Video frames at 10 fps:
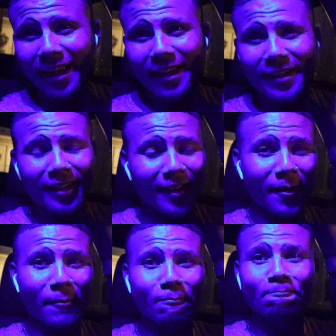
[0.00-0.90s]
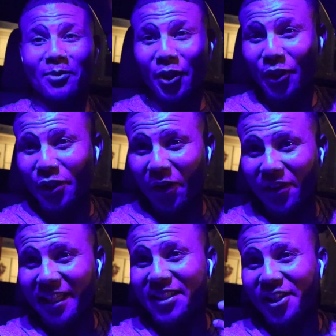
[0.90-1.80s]
And I'm turning on
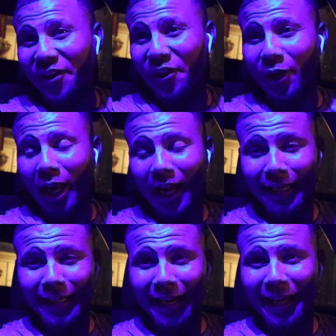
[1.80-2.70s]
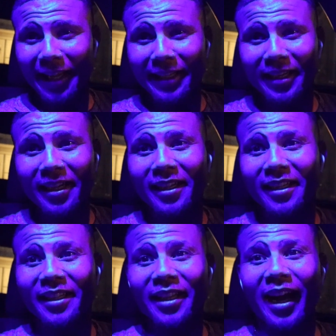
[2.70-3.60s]
the interior light, and
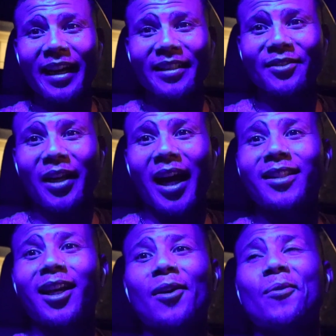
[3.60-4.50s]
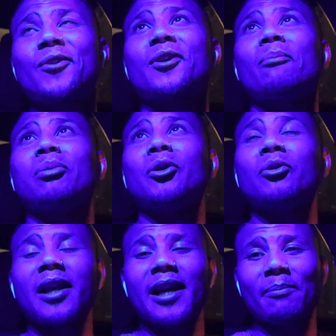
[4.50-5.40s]
I thought it was a blue
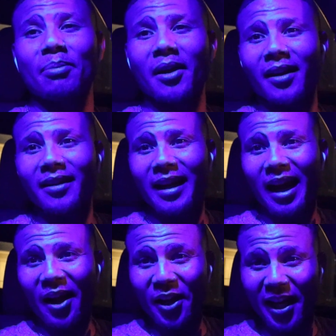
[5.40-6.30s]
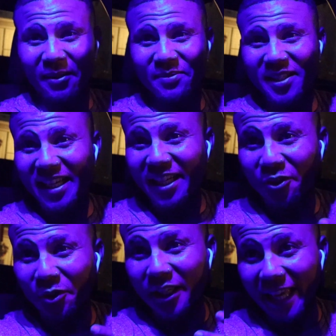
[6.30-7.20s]
light, but now that I'm seeing
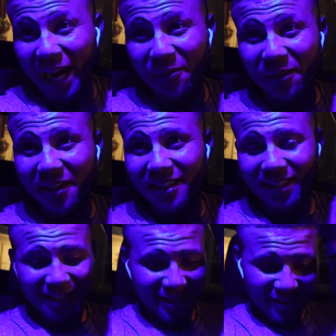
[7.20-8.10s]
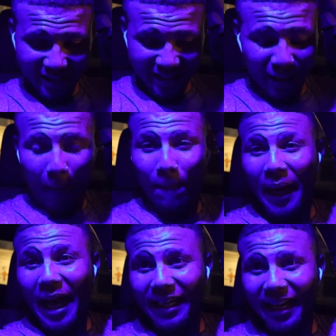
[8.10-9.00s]
it through the camera, what is this, a
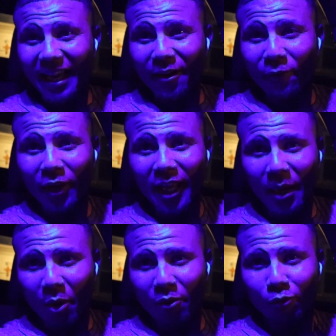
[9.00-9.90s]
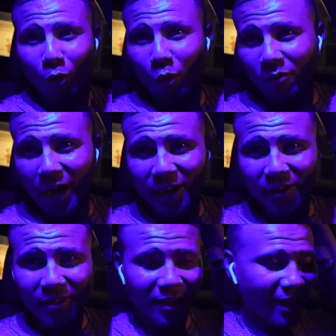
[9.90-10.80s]
black light? I feel like I'm on Room
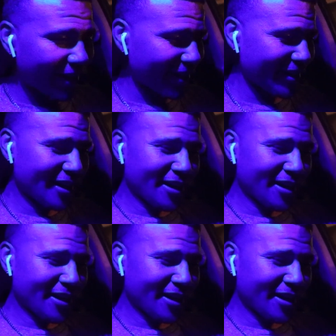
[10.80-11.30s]
Raiders, like.